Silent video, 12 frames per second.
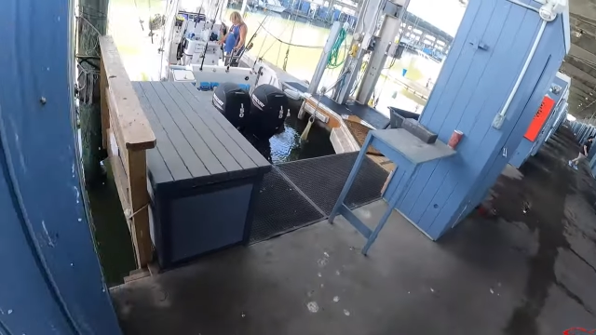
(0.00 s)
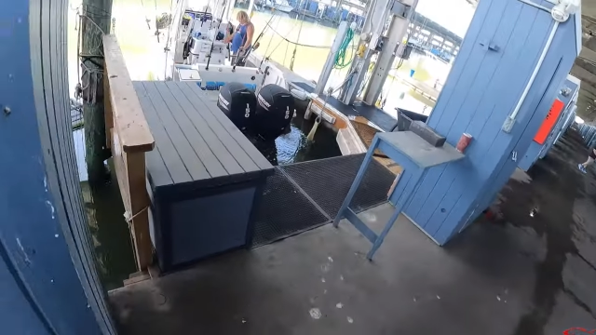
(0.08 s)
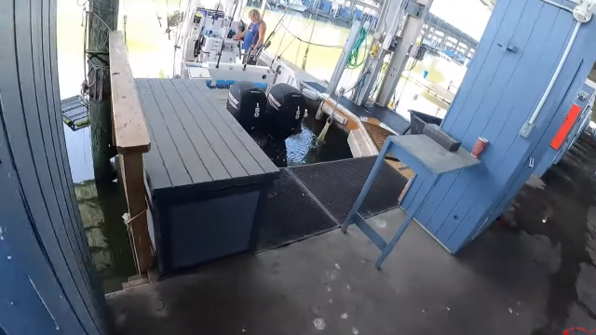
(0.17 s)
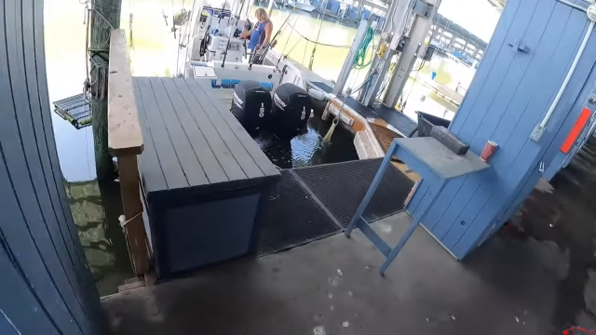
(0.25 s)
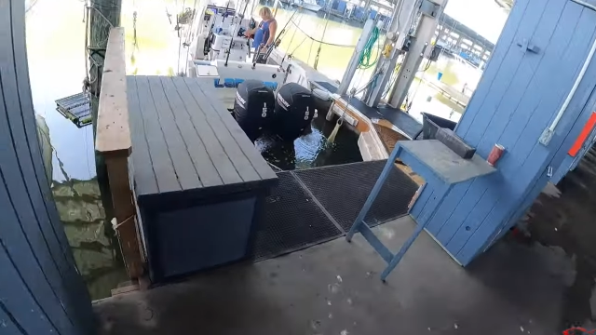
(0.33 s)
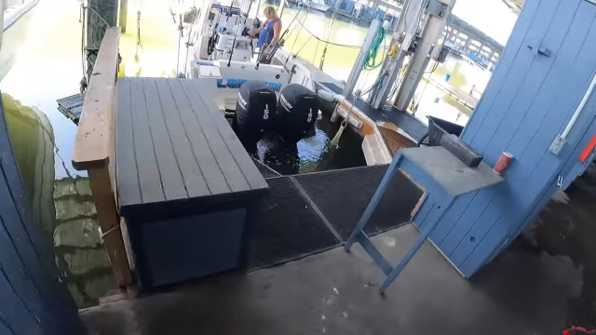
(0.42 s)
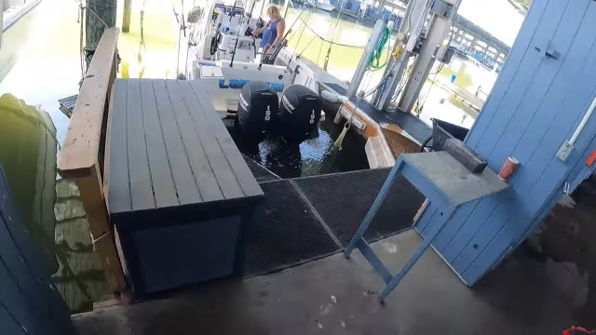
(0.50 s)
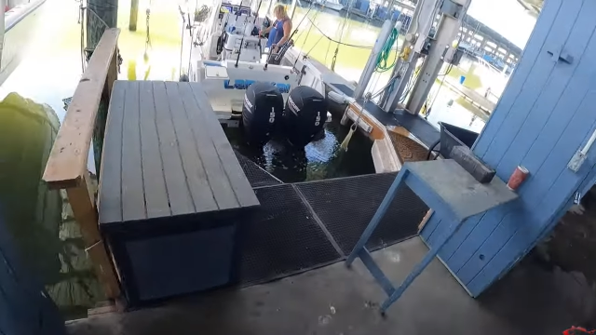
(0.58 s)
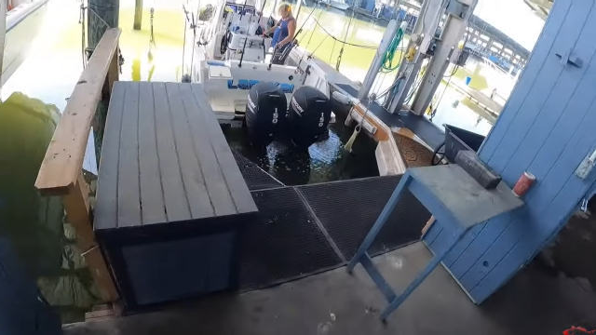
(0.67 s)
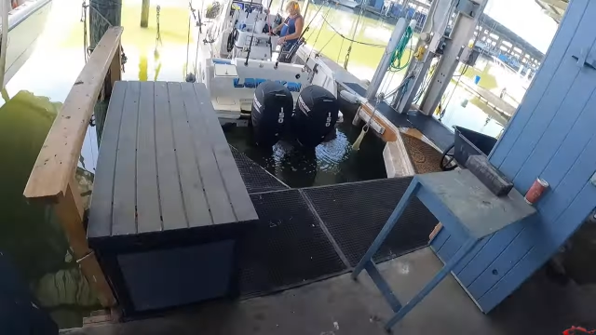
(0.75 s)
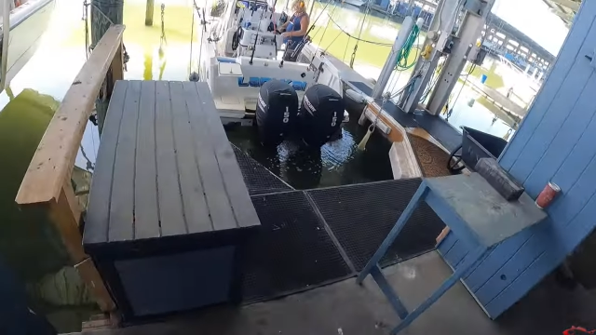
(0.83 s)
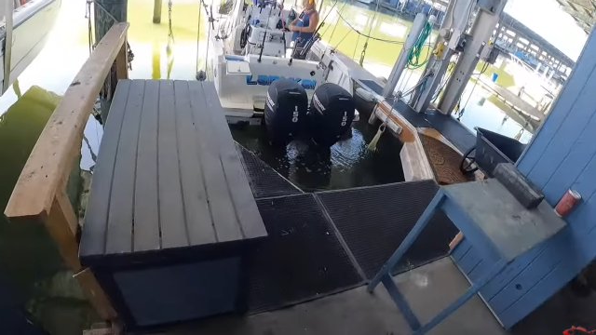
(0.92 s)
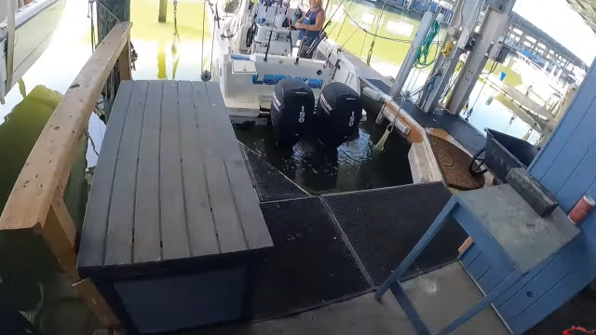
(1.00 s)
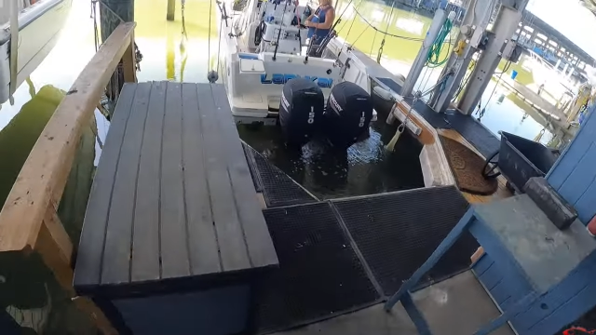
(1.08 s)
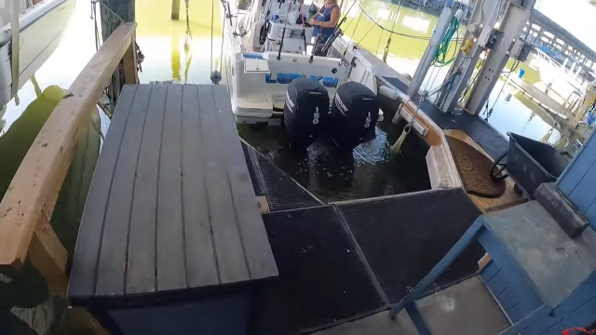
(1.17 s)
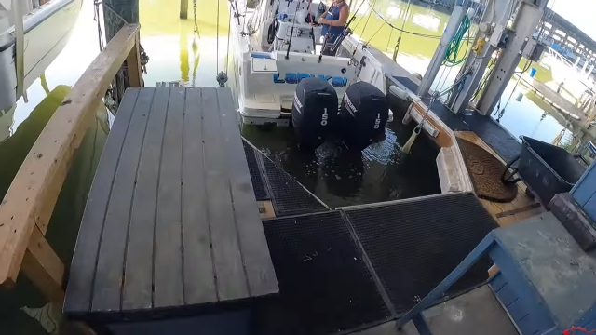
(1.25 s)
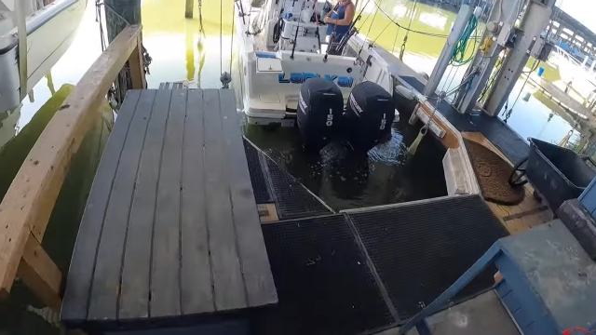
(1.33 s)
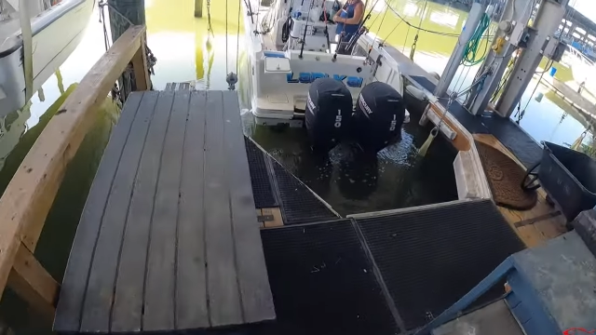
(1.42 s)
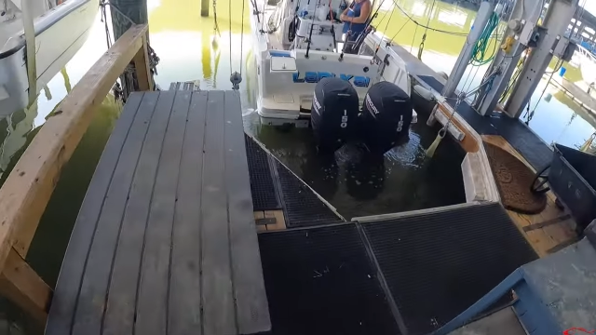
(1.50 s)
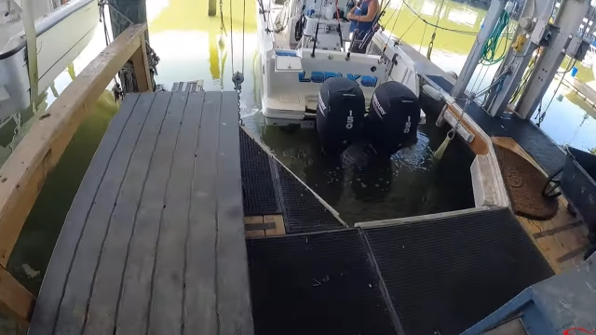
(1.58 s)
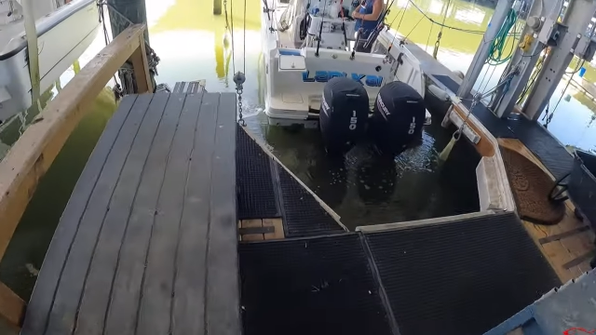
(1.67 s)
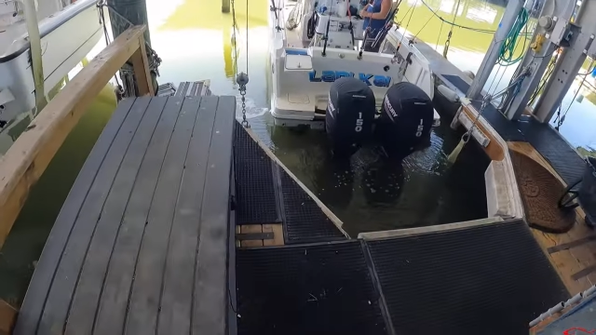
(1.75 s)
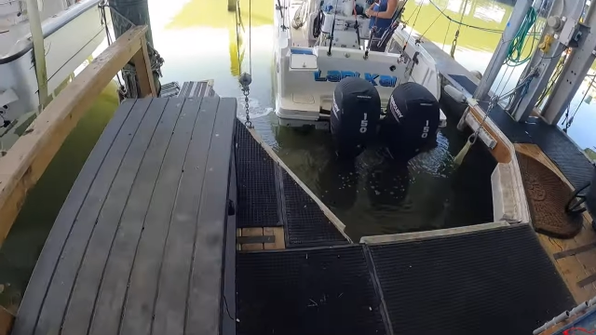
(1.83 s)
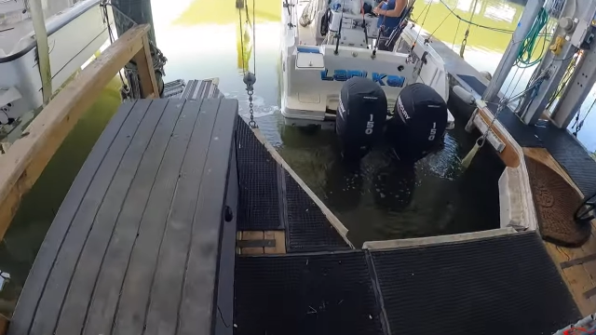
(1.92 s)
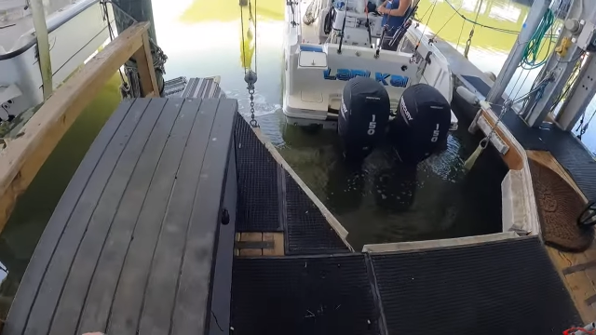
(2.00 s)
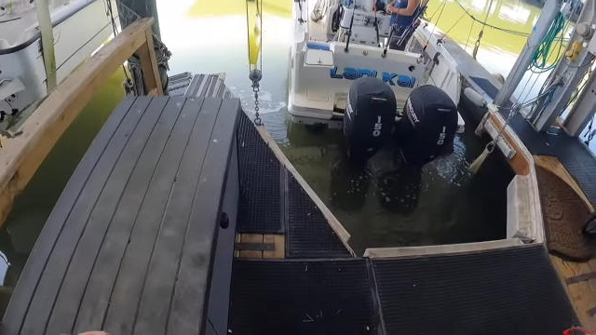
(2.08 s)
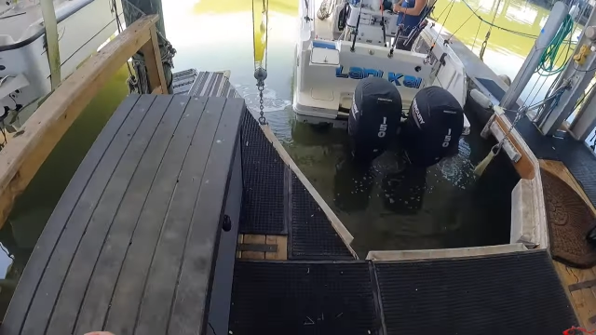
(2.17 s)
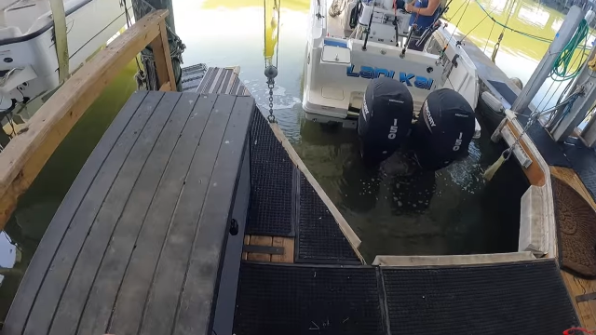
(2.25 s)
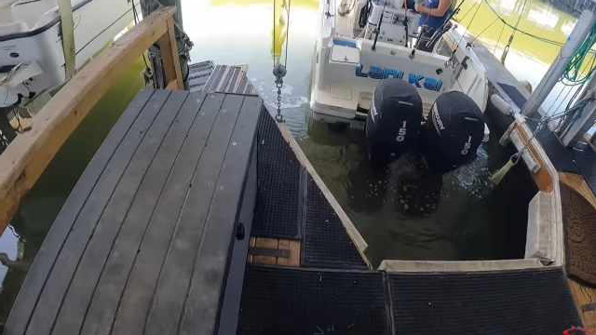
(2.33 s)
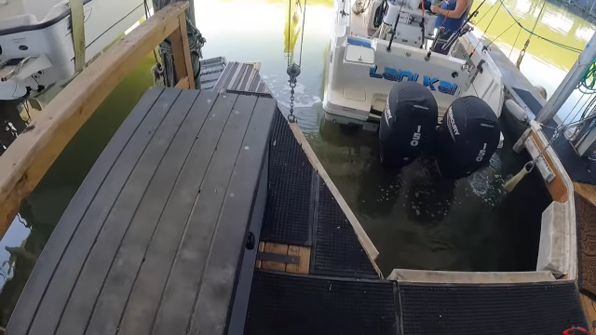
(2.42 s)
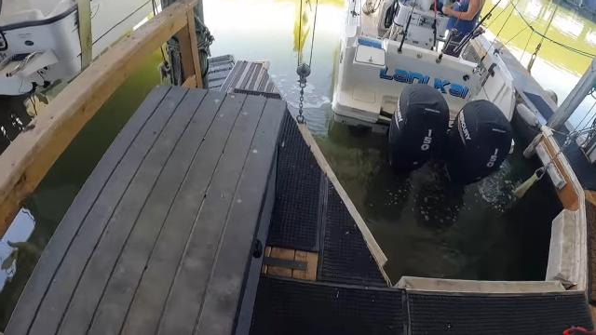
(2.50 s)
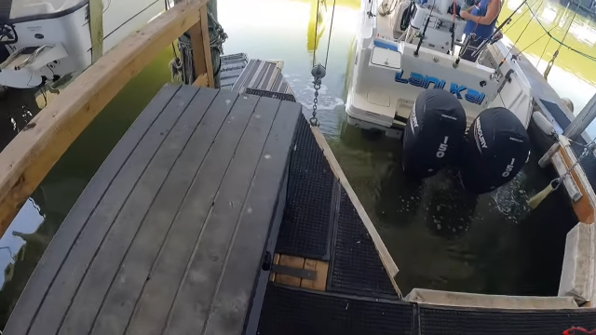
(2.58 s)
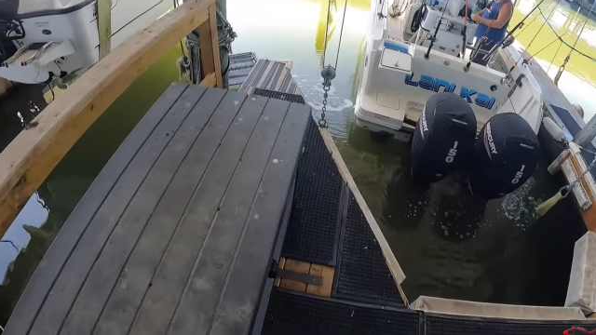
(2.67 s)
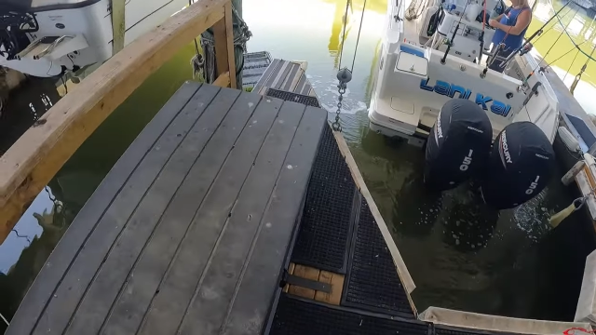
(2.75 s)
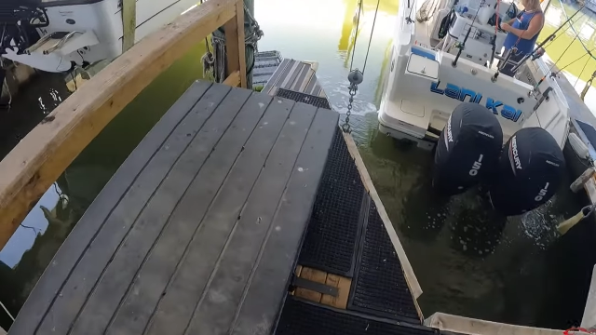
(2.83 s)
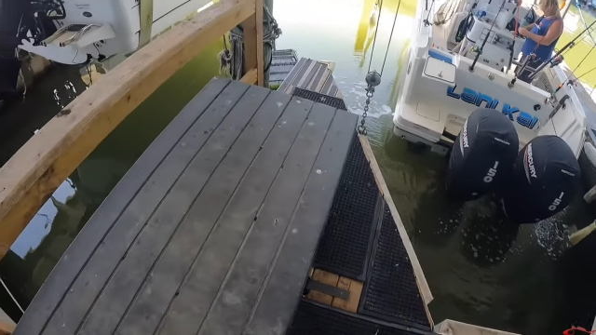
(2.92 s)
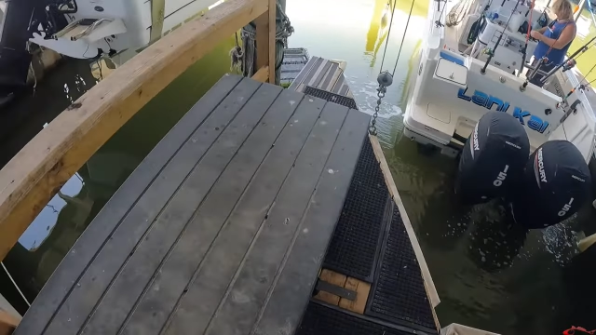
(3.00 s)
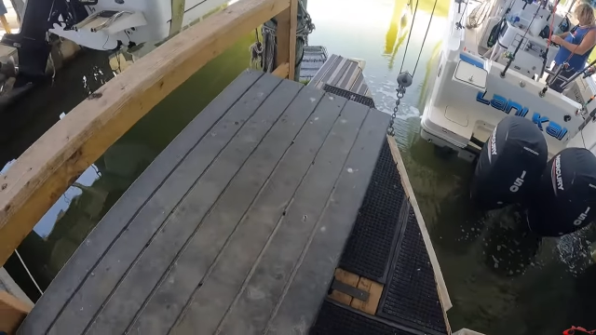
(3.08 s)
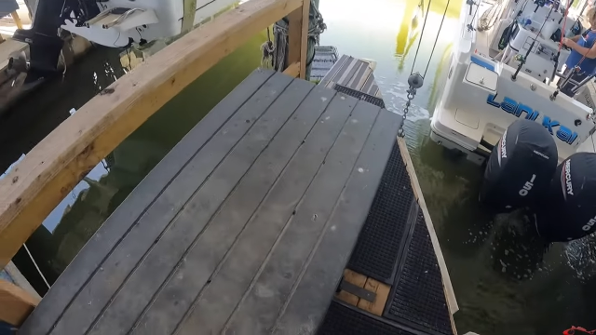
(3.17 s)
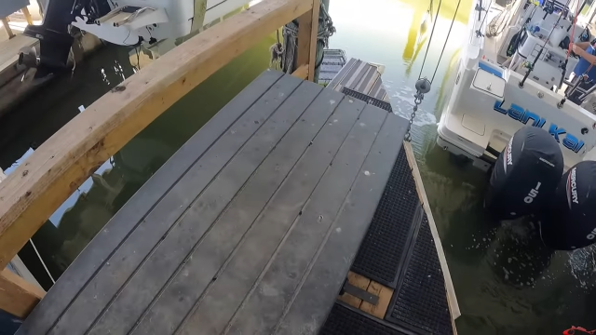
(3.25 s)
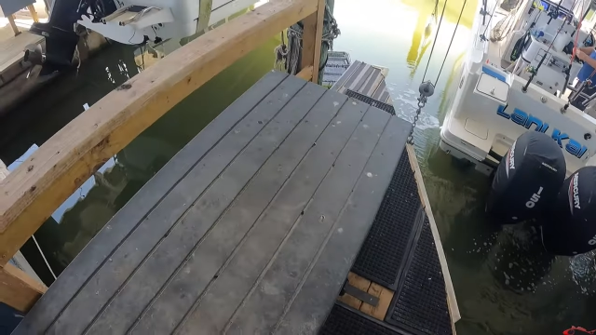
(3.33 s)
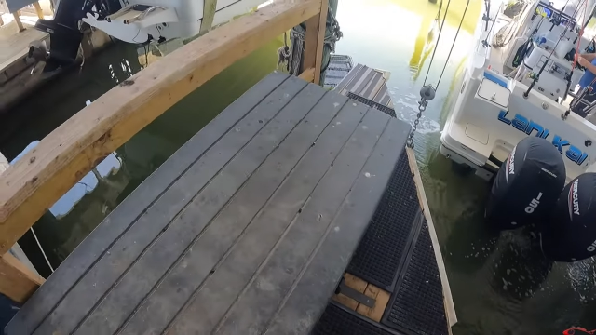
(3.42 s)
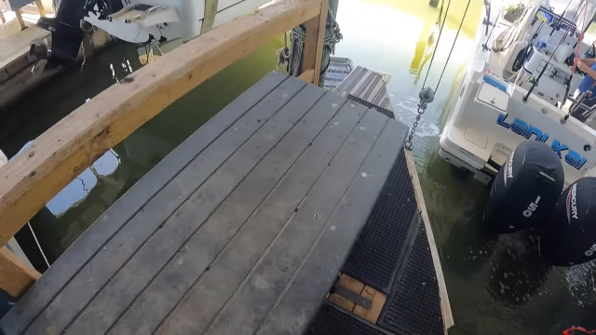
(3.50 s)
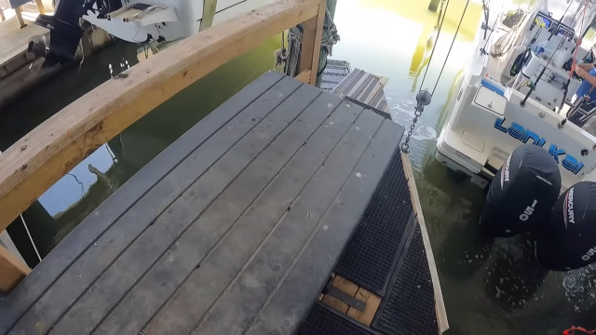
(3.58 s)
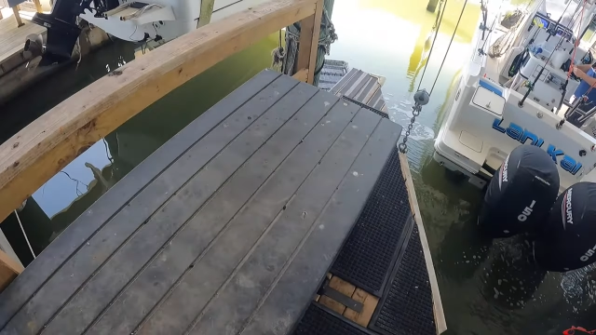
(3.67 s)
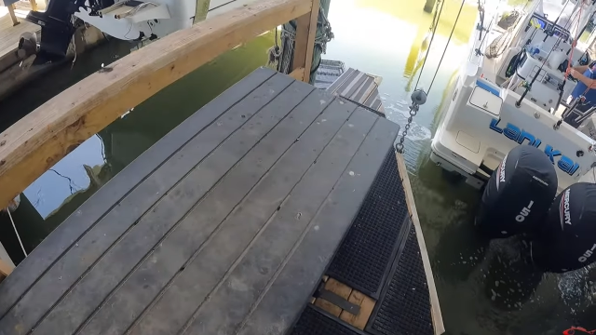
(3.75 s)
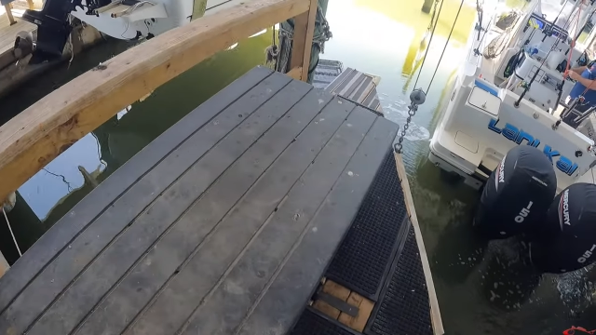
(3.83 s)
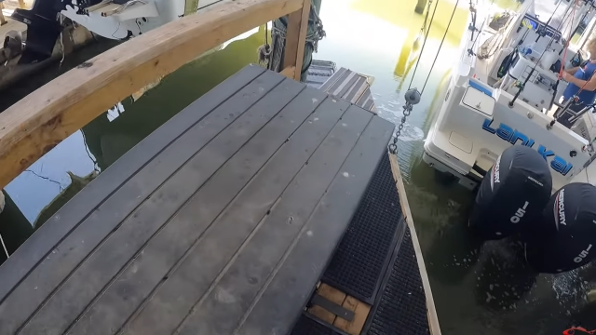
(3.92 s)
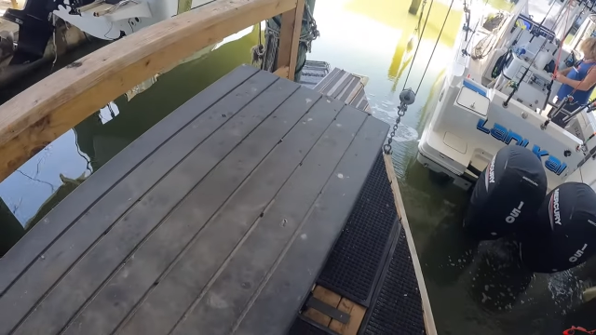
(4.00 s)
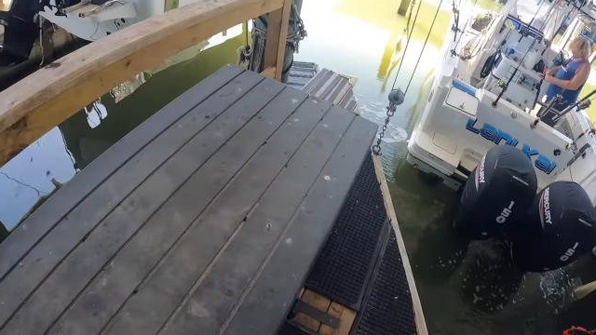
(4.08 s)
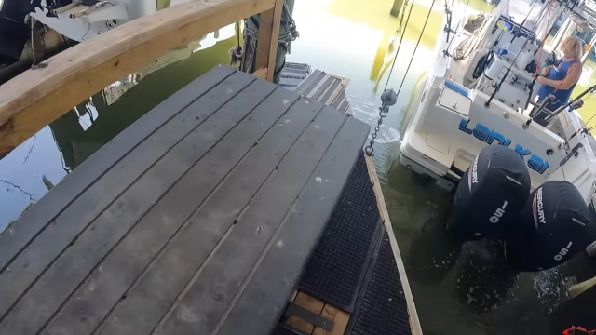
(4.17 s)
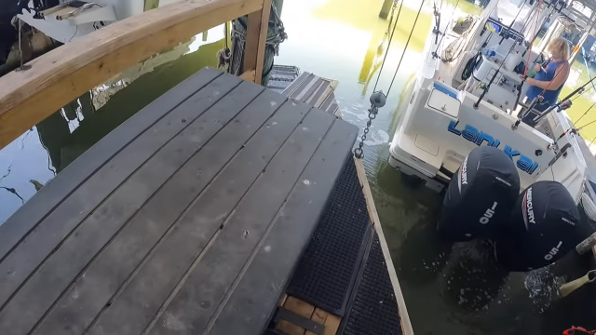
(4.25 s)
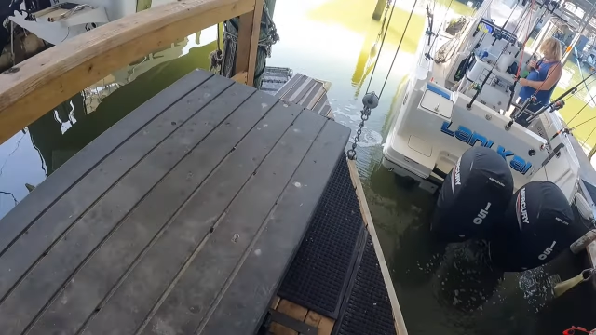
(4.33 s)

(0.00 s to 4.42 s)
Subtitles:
(no speaker visible)